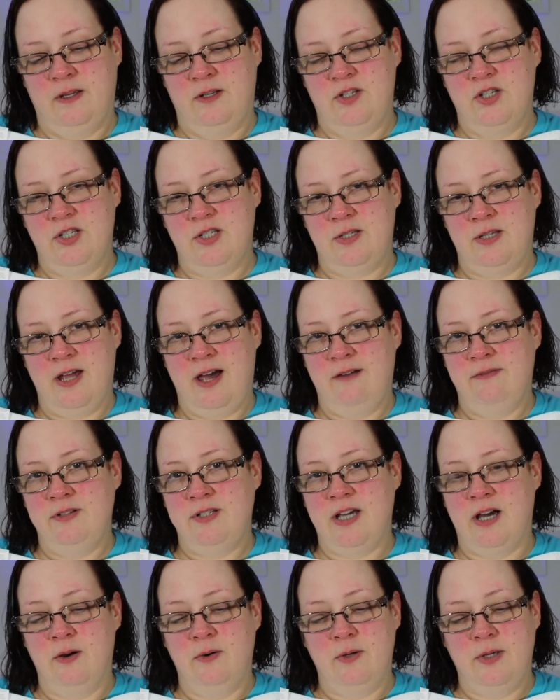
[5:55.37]
Just have a
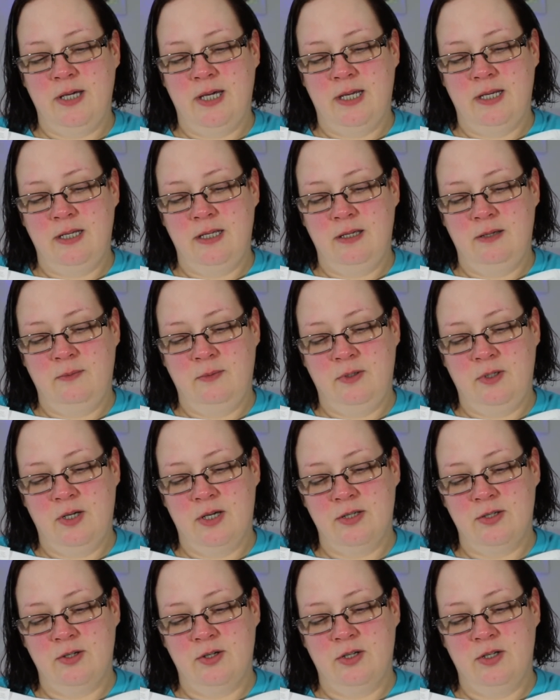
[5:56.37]
towel handy when you
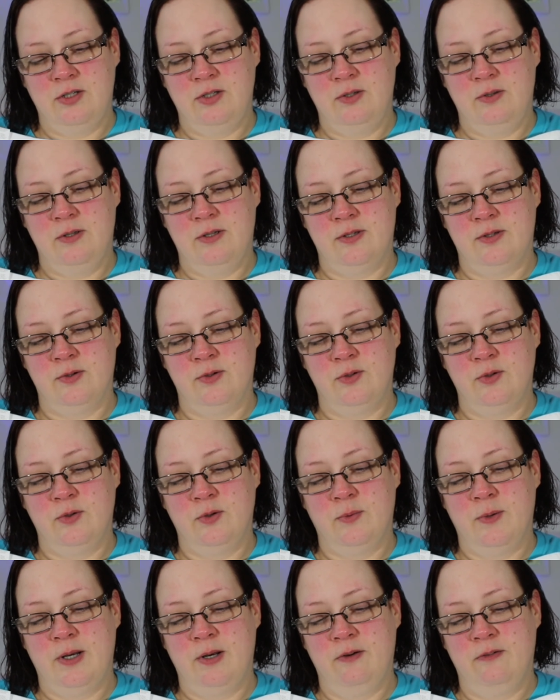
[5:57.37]
guys are going to do this, or do
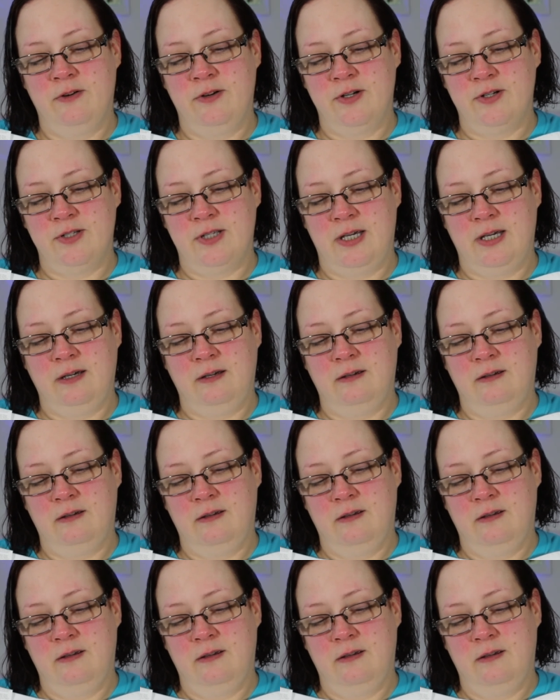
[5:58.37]
it right over your sink.